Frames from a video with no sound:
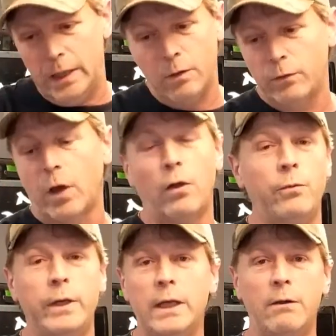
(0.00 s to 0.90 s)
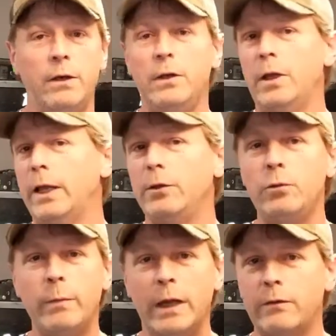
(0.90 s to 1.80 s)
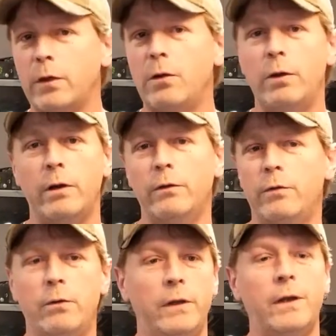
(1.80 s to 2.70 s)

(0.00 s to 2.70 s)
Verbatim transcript: it goes all the way down into like New Mexico, Arizona.